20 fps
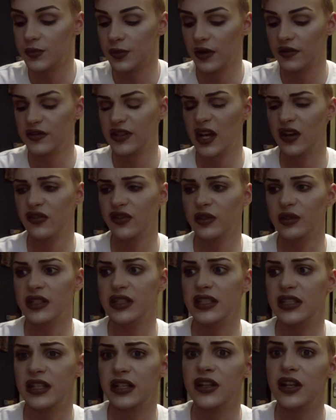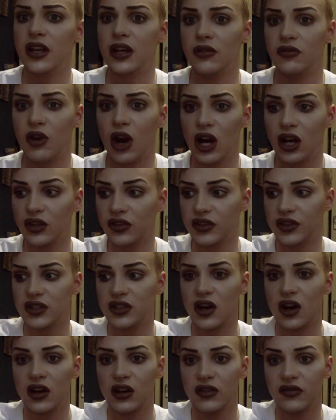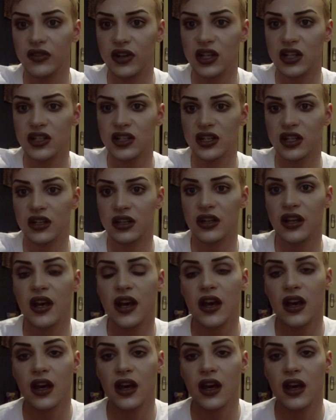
but I've definitely seen her rock the darker version